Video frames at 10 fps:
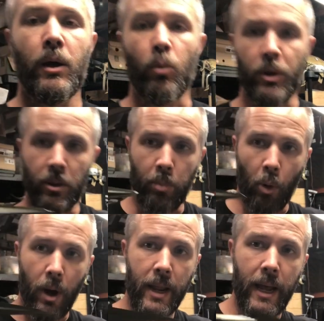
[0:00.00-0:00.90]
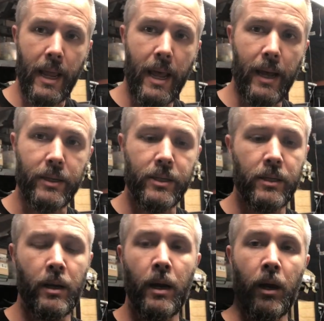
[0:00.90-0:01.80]
when the broadhead hits,
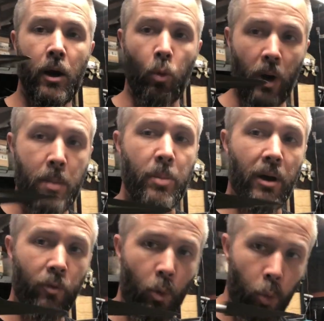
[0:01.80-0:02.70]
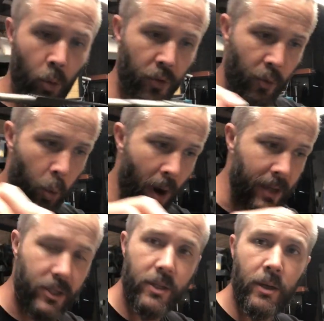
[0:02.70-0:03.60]
a right bevel will
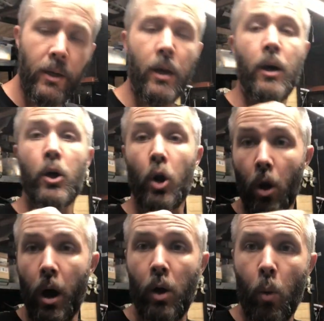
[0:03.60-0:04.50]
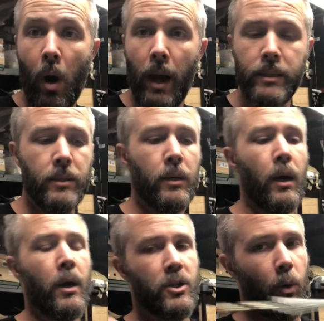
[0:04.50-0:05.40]
twist clockwise.
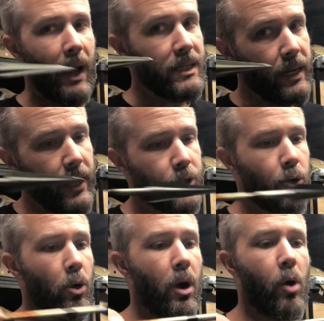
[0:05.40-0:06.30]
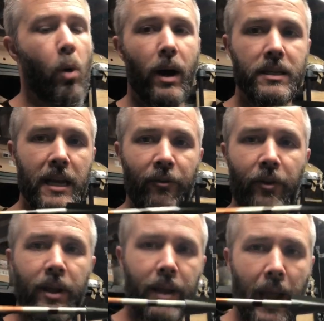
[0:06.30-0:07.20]
So as it hits clockwise, if
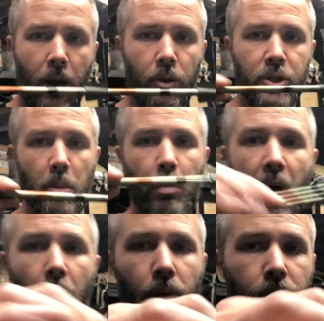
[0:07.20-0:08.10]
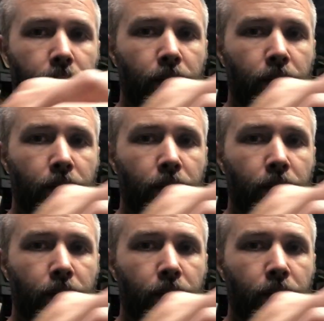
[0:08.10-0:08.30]
it encounters a bone,